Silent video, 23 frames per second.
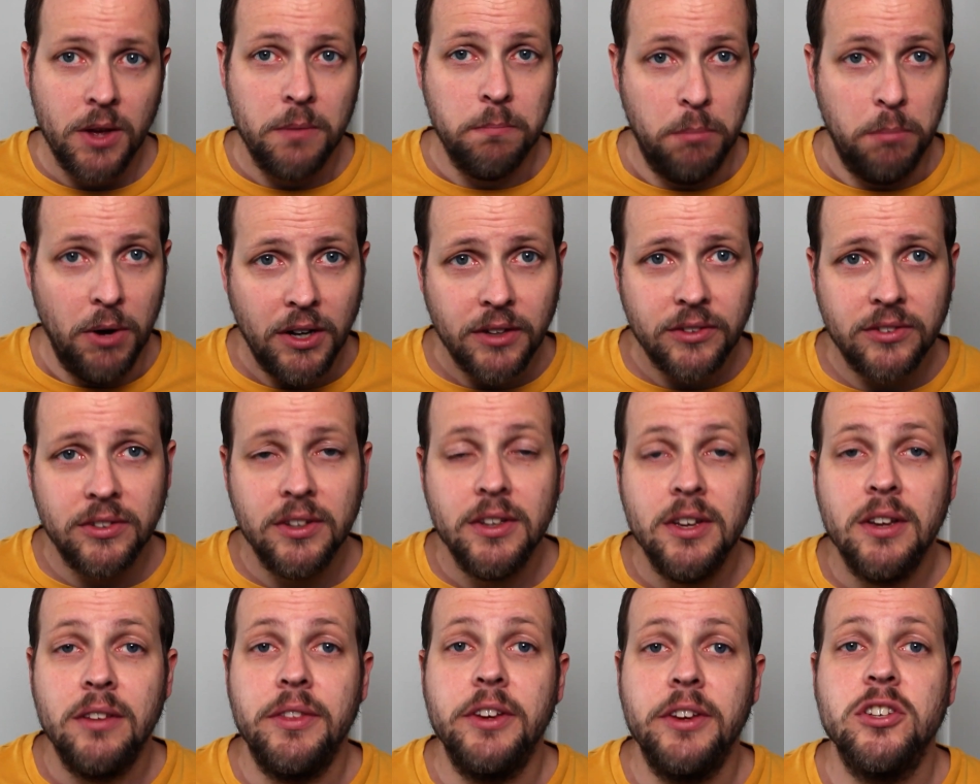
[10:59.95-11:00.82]
But
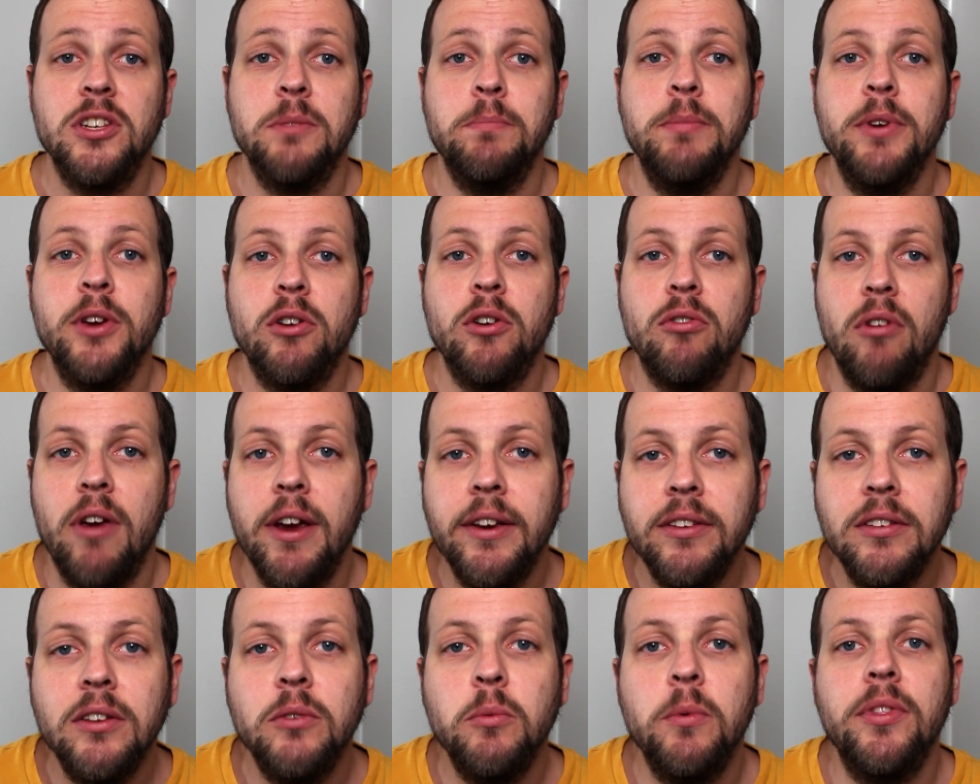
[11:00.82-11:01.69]
they should be
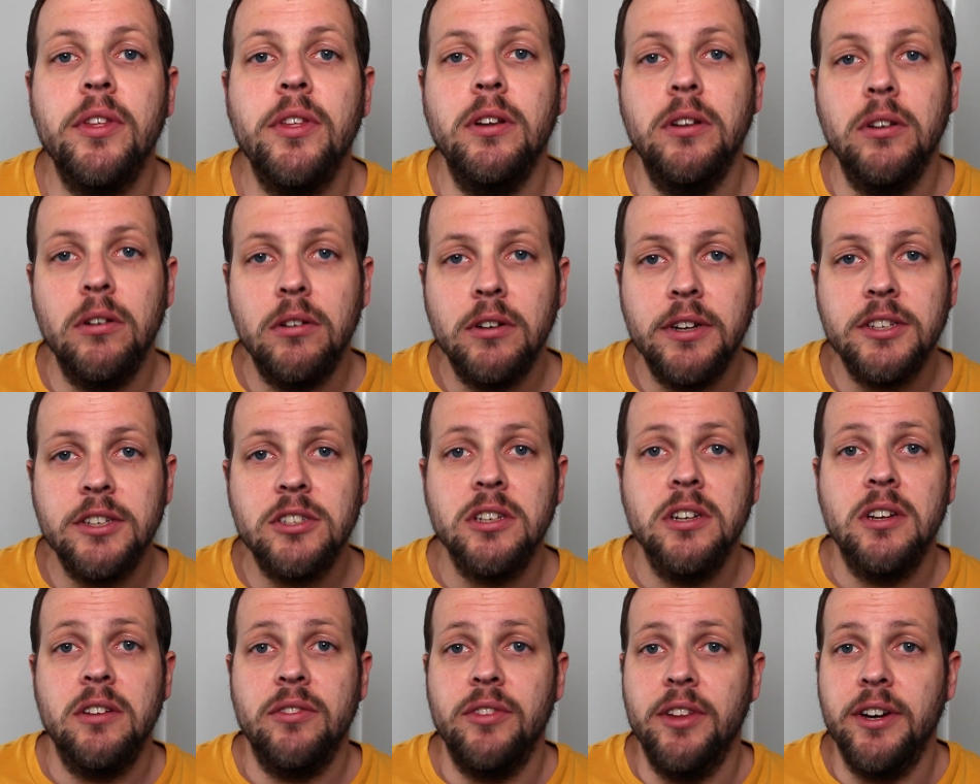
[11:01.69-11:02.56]
created with the knowledge
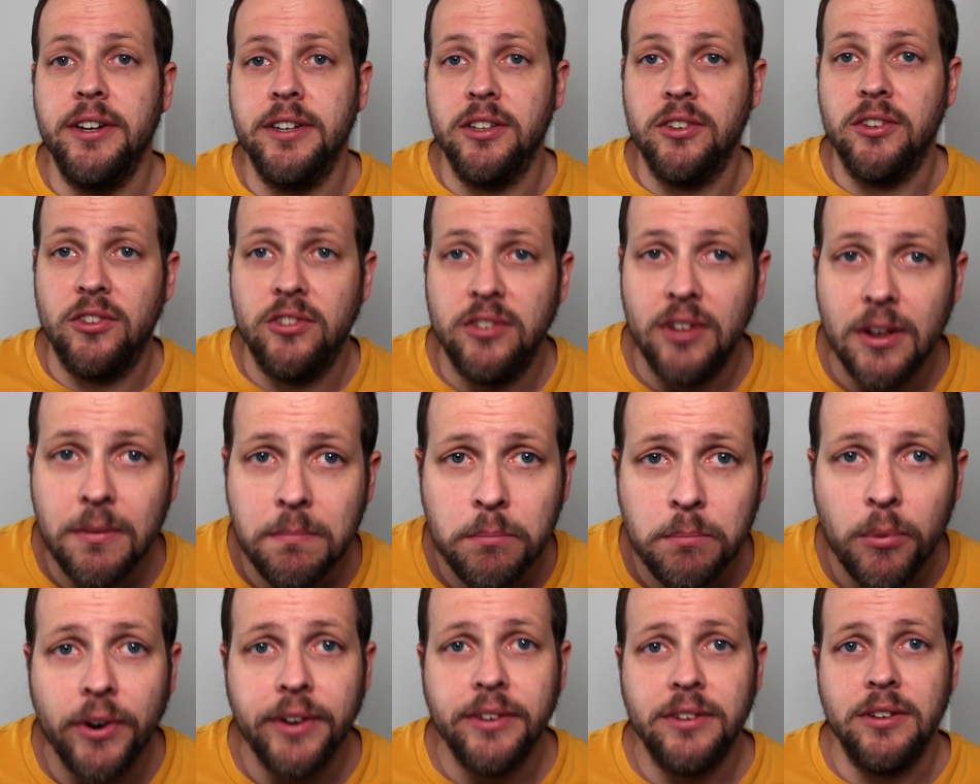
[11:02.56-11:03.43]
that at some
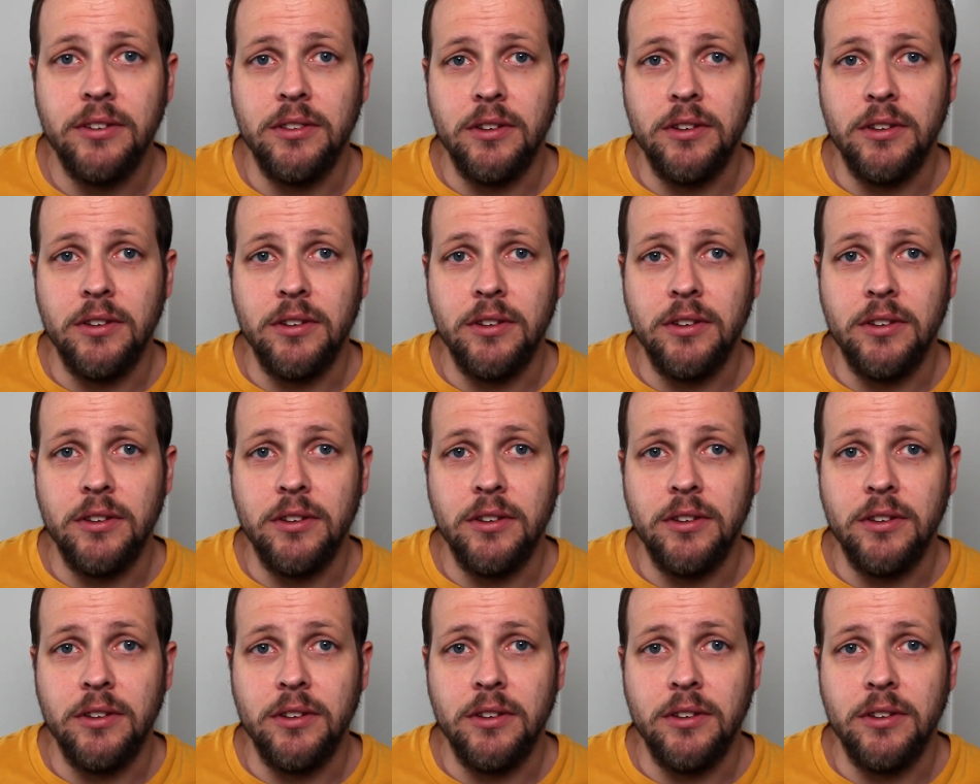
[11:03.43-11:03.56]
point in the